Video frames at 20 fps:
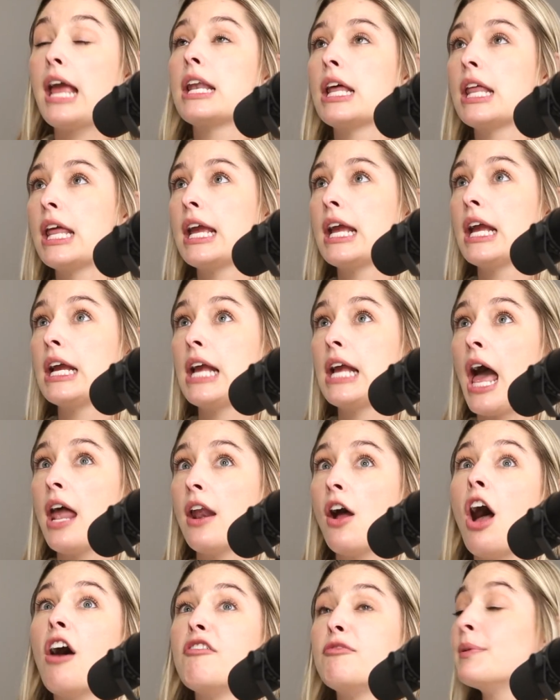of like got
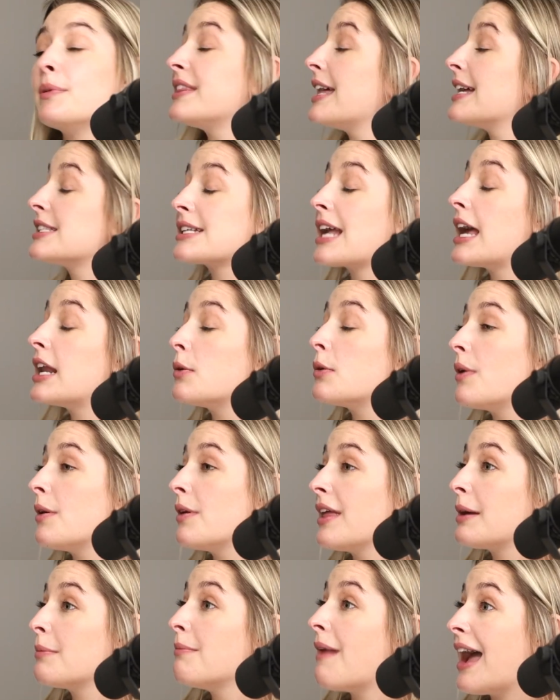off, but that's kind of what
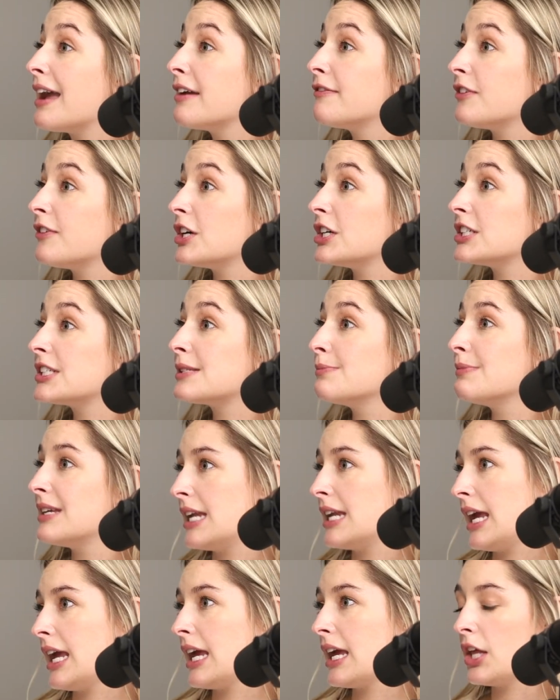like my first
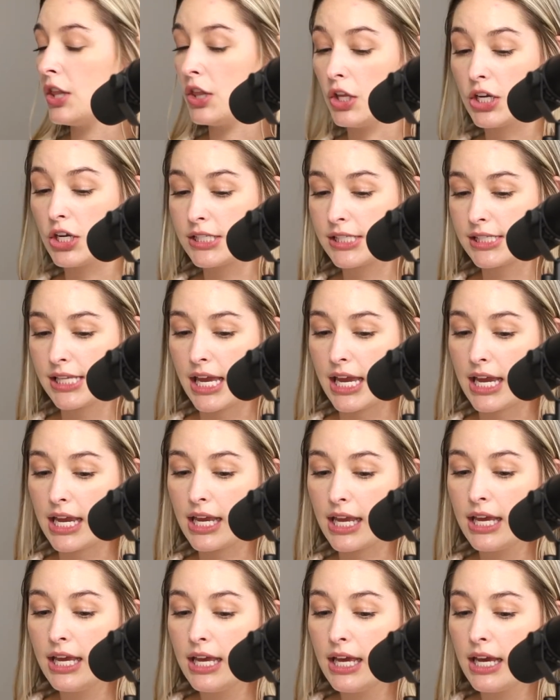meeting looks
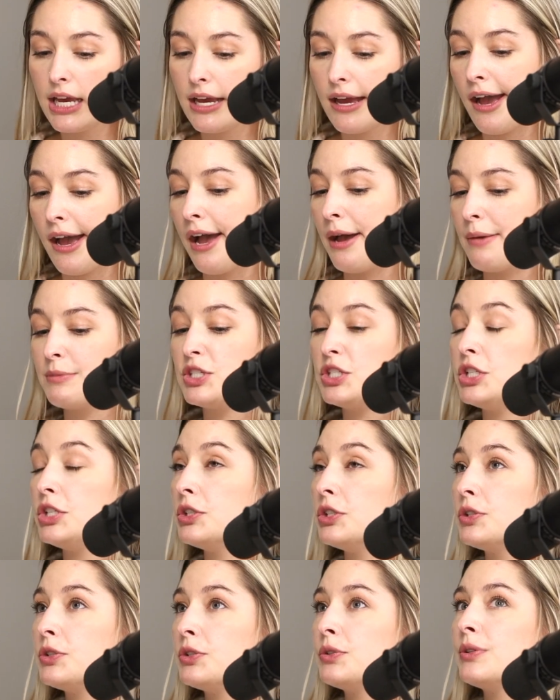like. Do
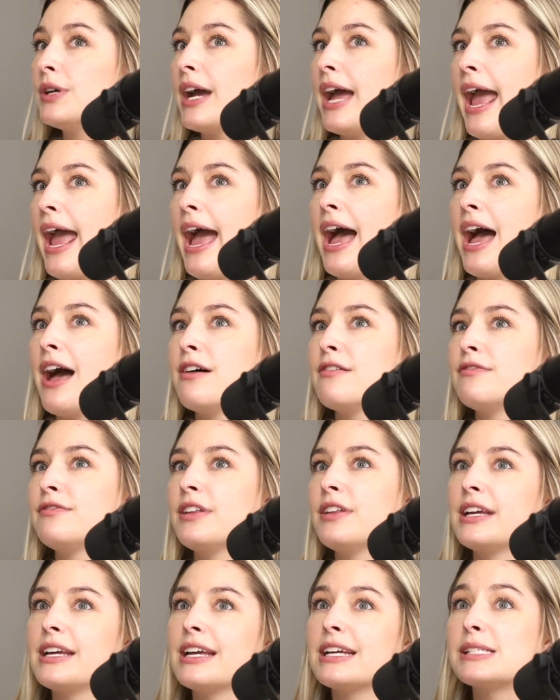you have
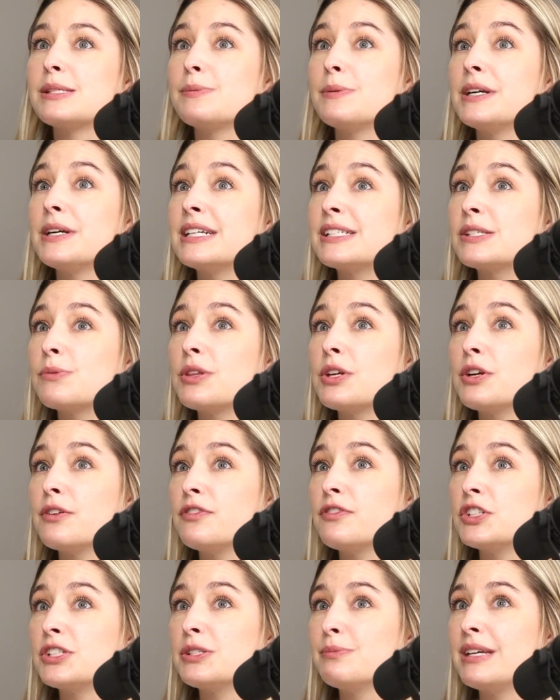like experience with your
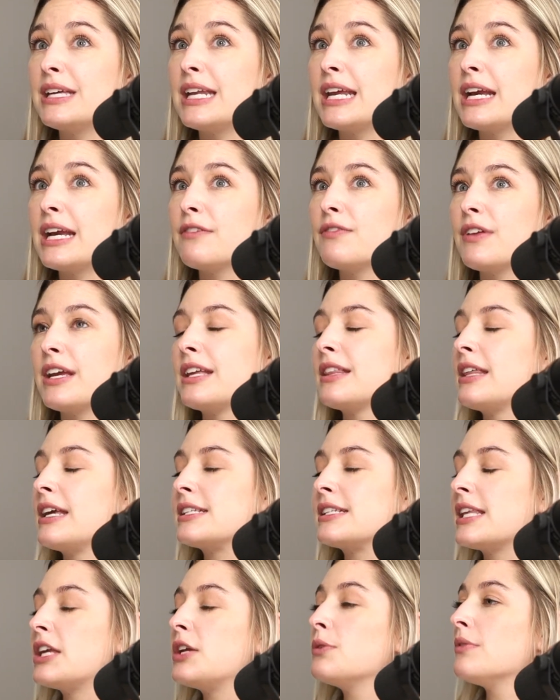first meeting of like
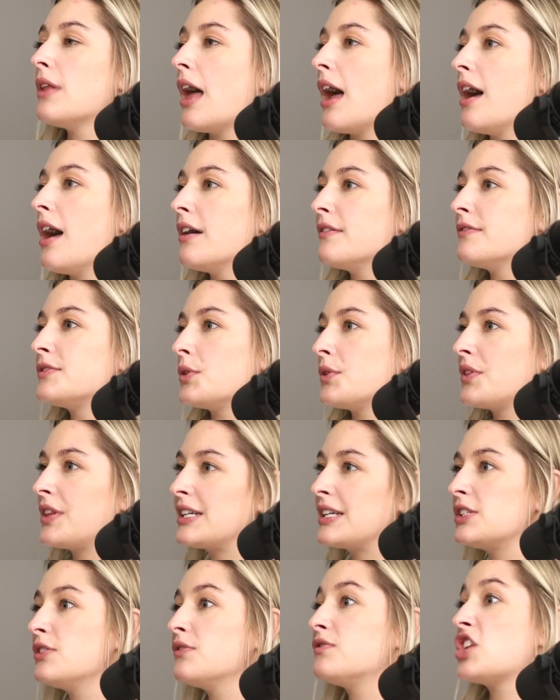things that you loved or
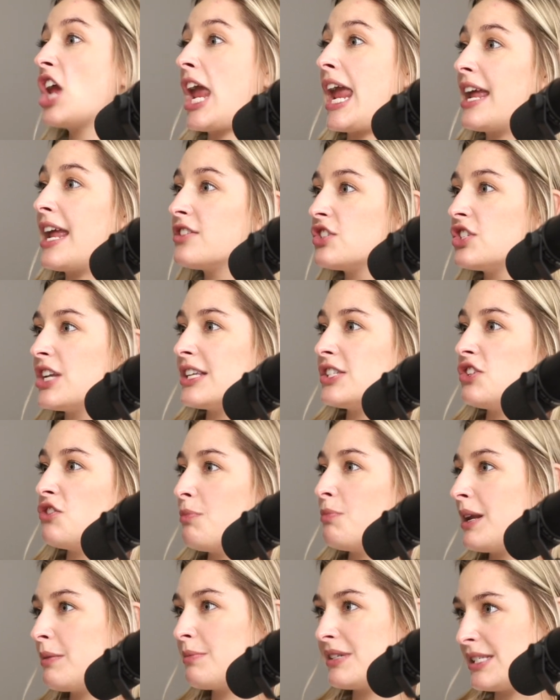things you've changed as you've
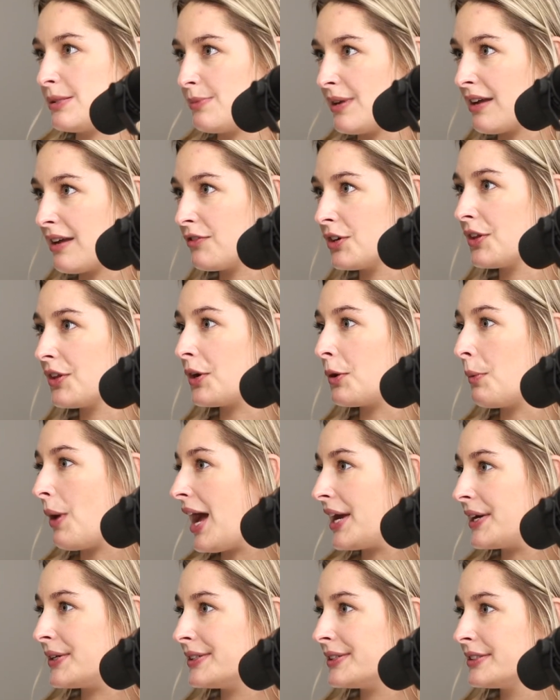been a BCBA for a little
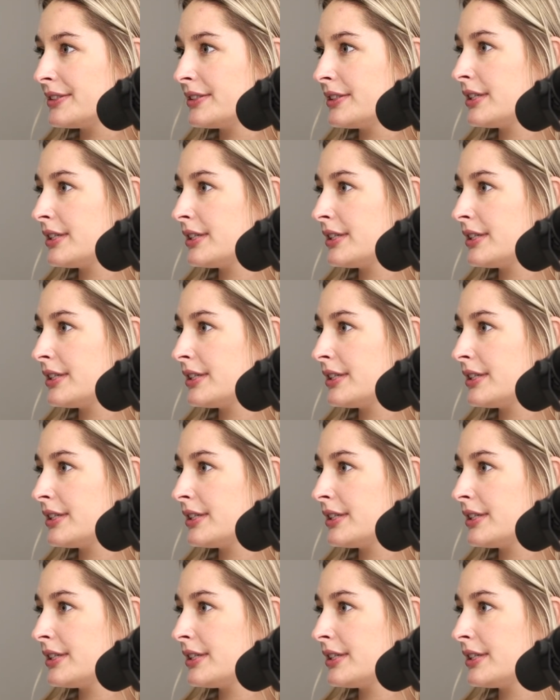while?